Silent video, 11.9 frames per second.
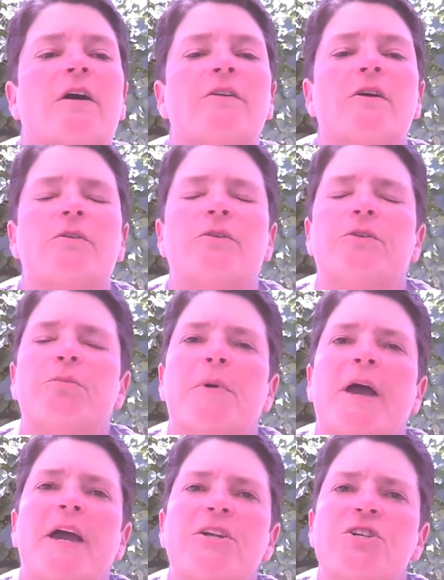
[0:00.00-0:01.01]
on not only
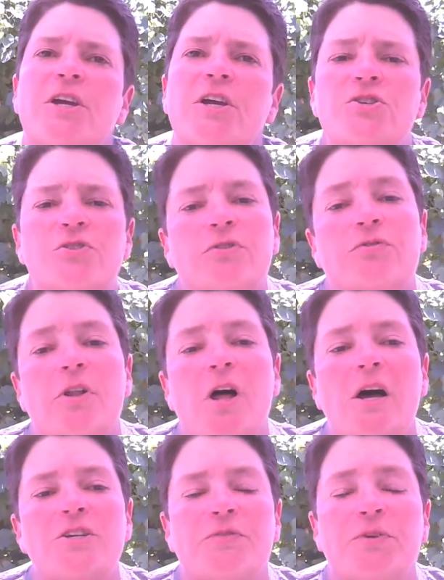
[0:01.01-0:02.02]
my educational
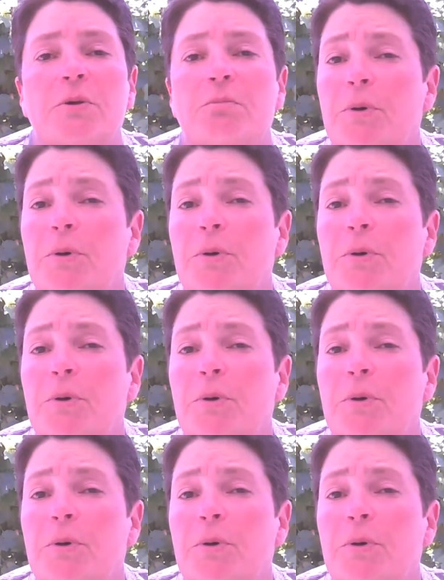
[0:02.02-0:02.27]
philosophy,